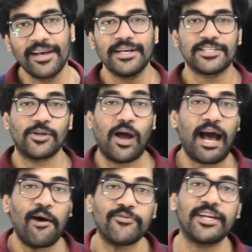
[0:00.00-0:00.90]
So
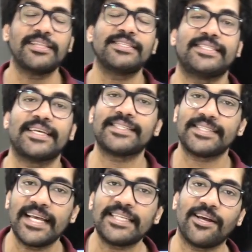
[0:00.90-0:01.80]
after the
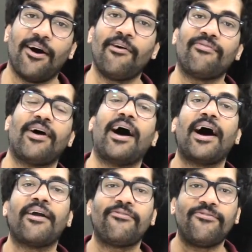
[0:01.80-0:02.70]
success of
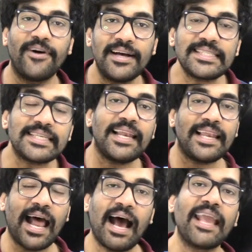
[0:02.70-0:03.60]
our first
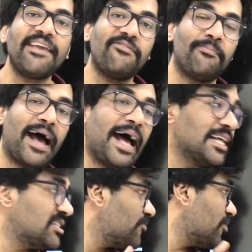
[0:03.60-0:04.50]
live
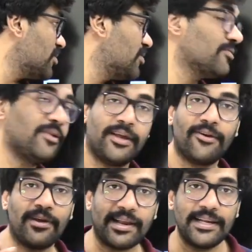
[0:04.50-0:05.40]
batch for the
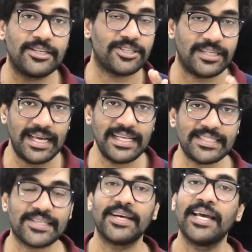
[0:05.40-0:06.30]
DuoLingo English
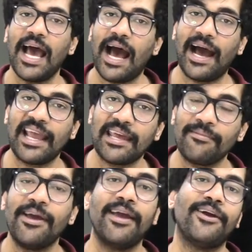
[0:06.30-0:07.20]
test, I
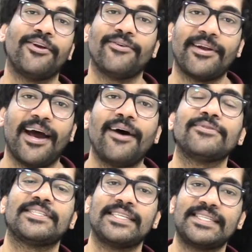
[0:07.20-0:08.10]
am here to
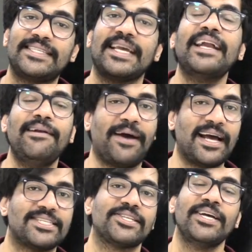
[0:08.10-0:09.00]
announce the second
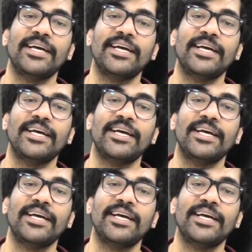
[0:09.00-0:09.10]
batch.